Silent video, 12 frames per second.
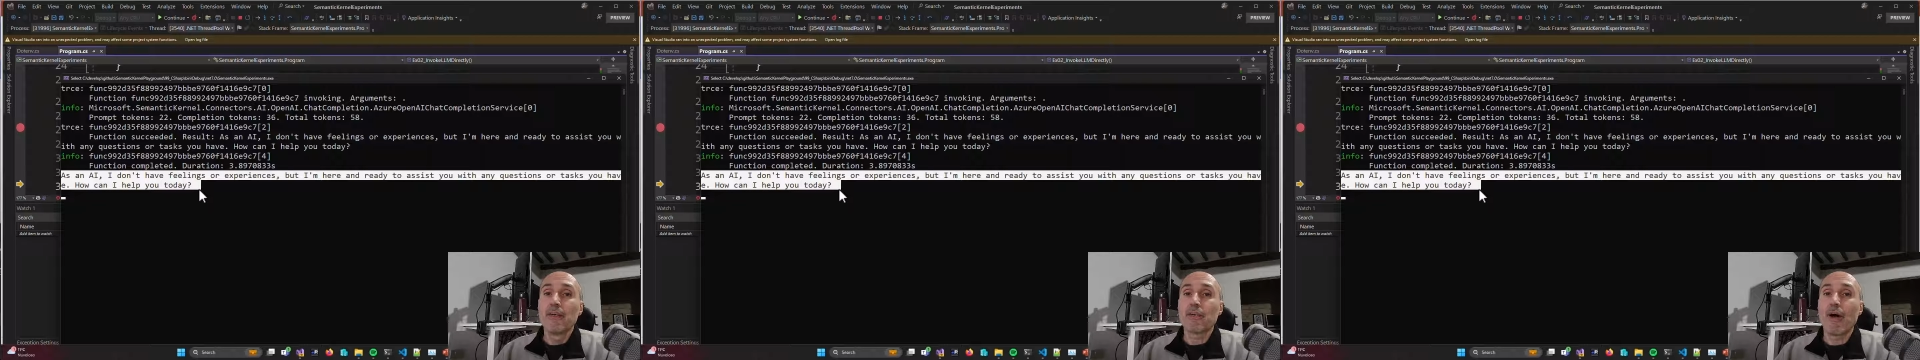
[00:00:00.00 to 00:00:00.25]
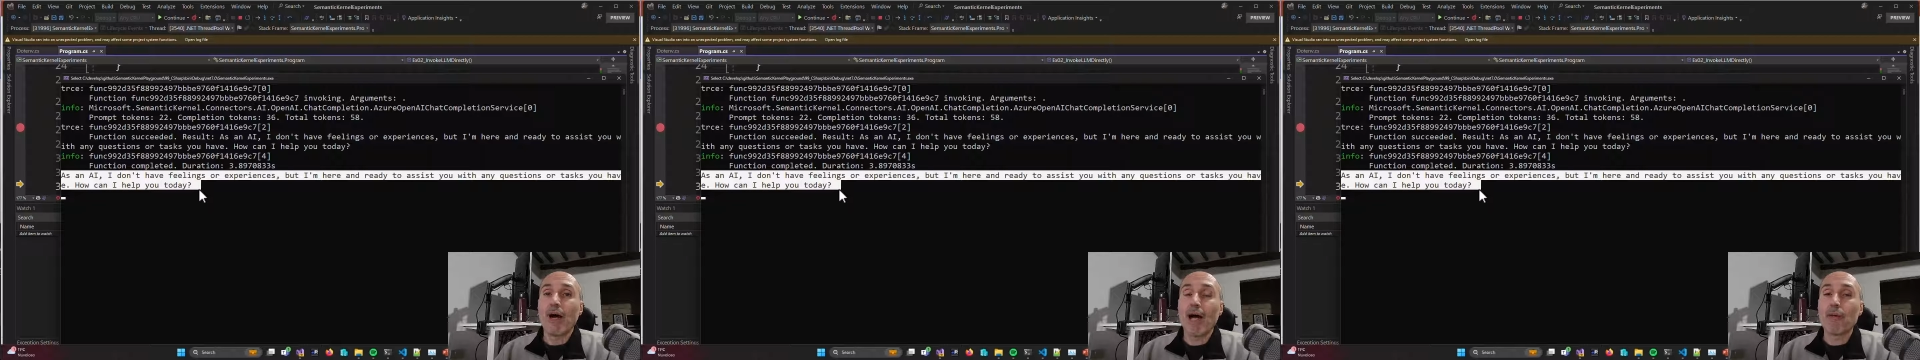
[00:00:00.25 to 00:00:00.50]

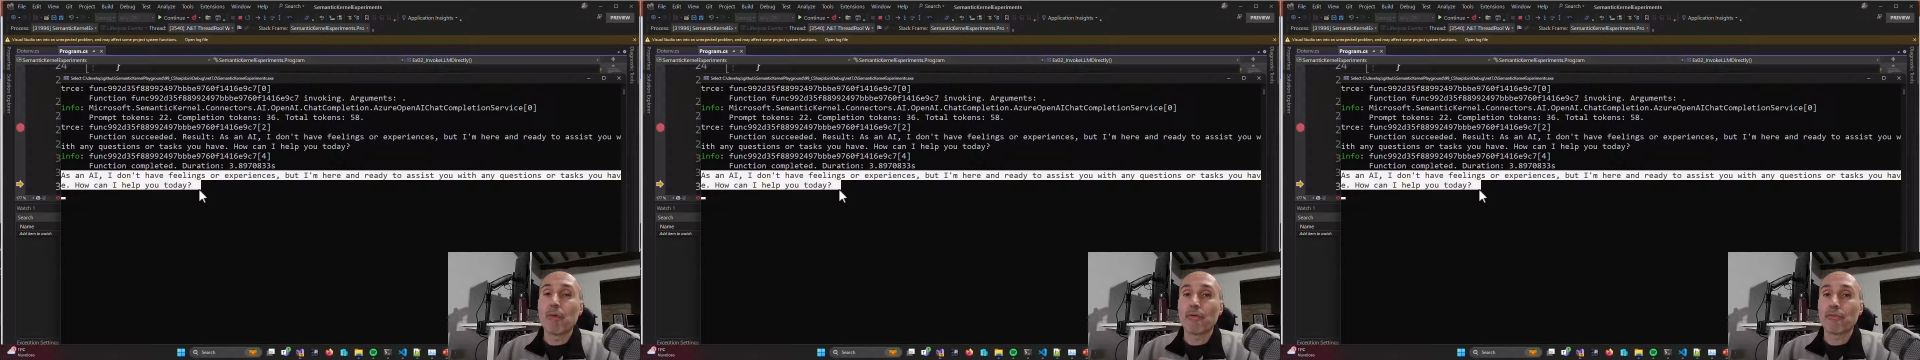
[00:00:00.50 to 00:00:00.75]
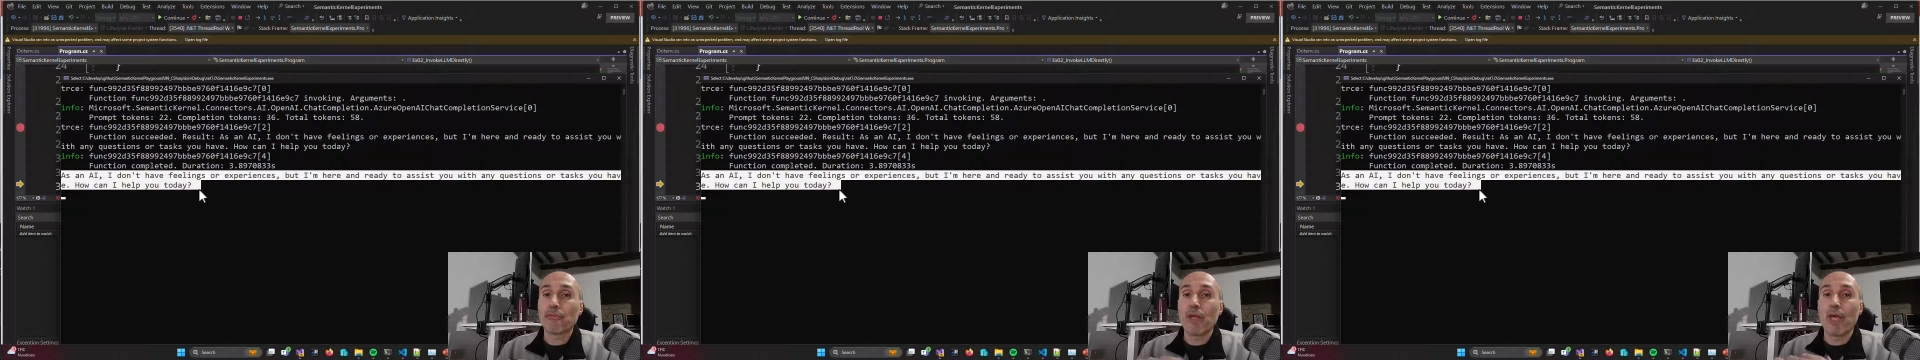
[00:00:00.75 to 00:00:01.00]
So I
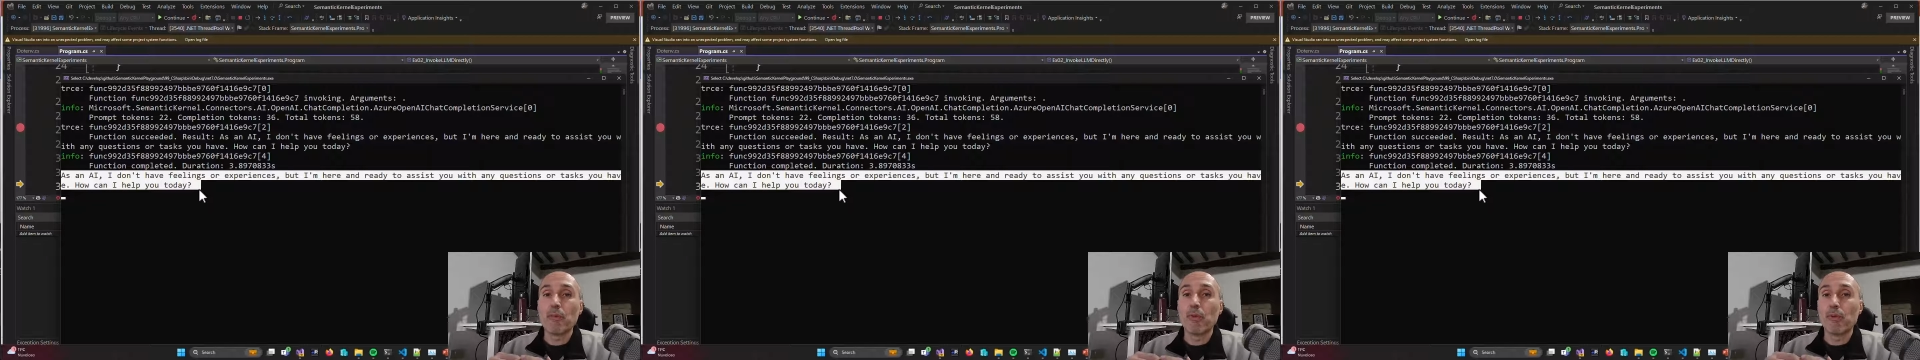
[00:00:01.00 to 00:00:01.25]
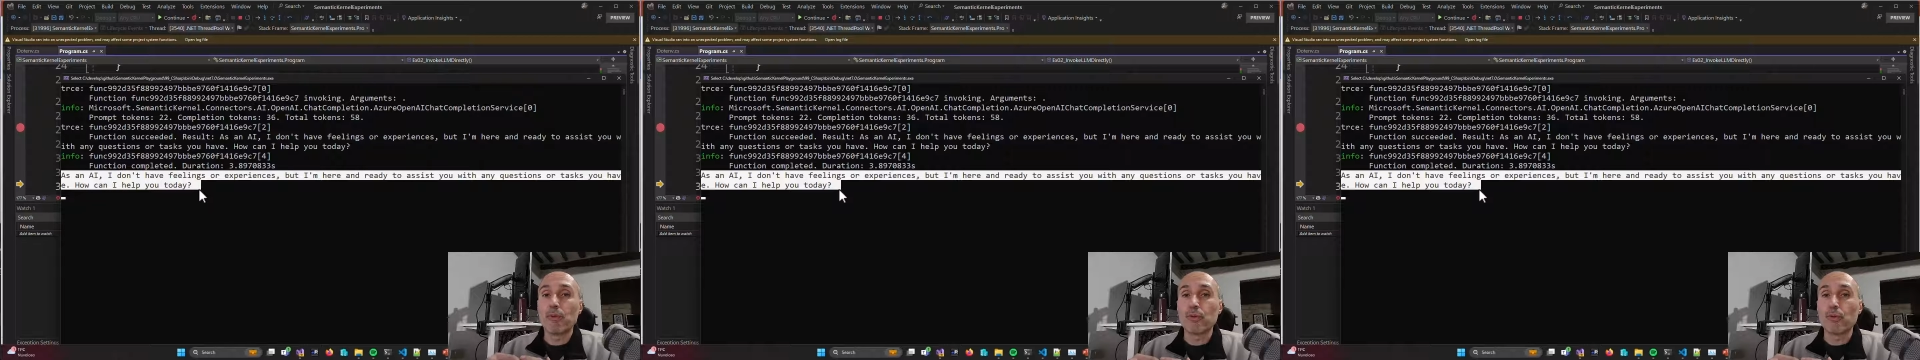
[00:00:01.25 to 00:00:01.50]
was
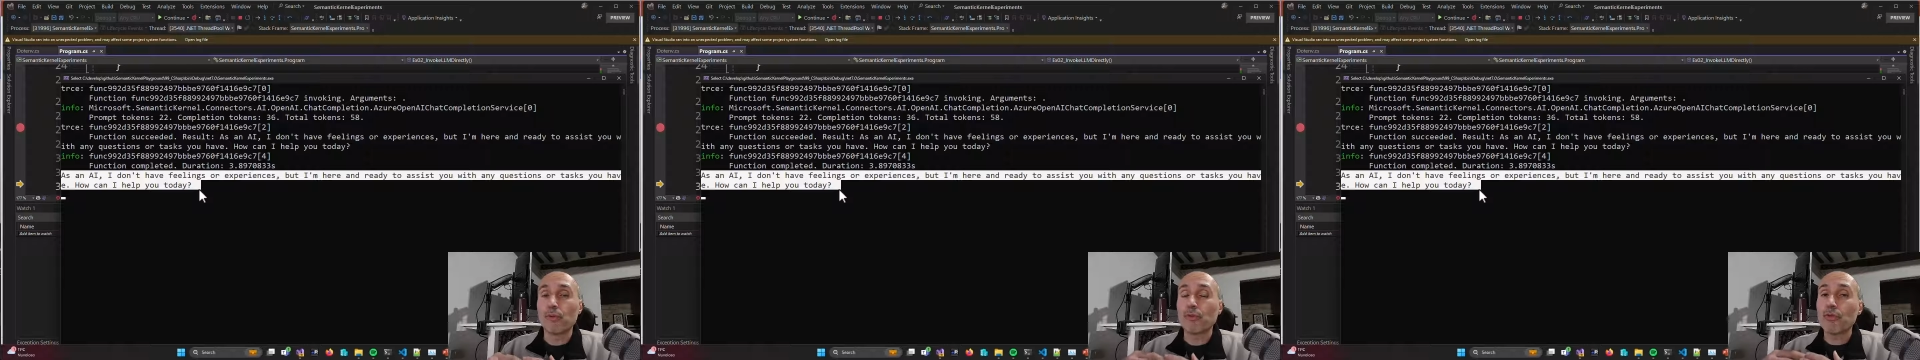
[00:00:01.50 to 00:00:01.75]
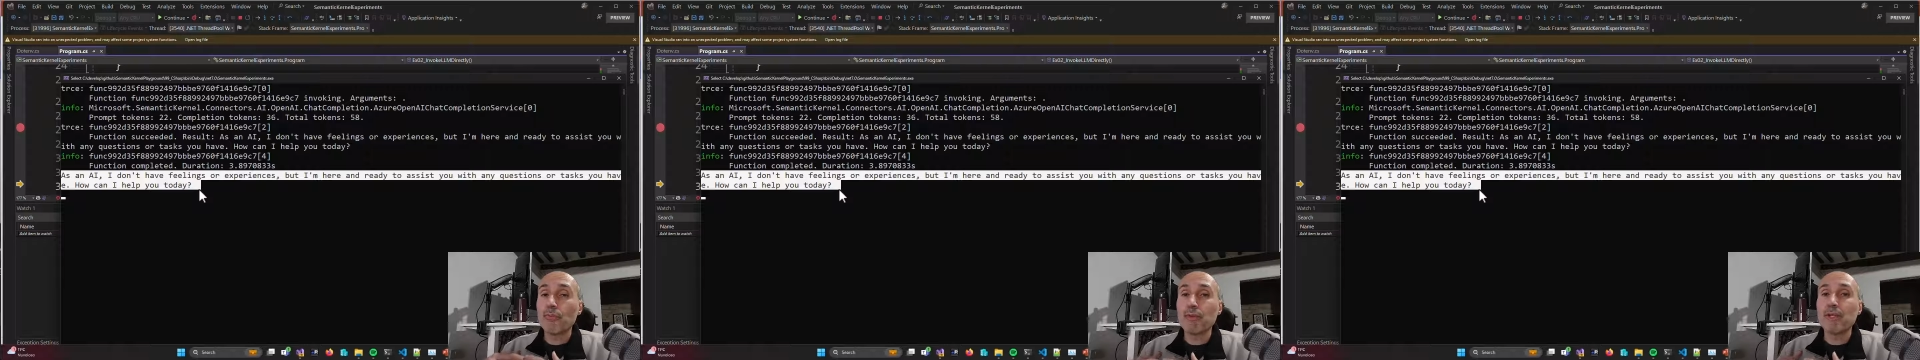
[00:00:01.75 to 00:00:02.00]
able to
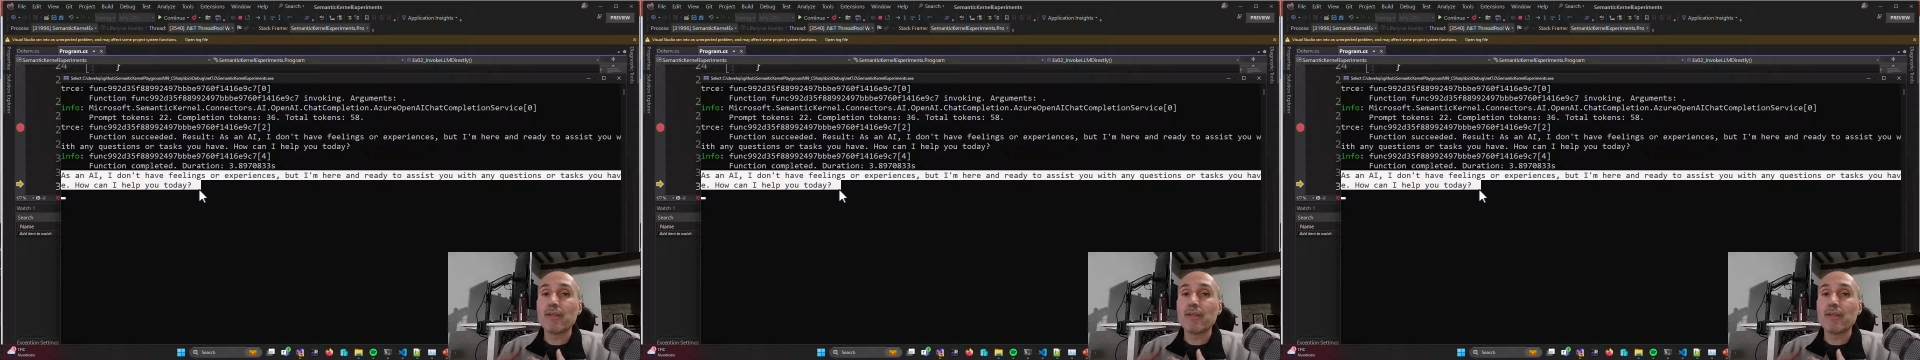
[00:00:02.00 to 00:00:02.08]
simply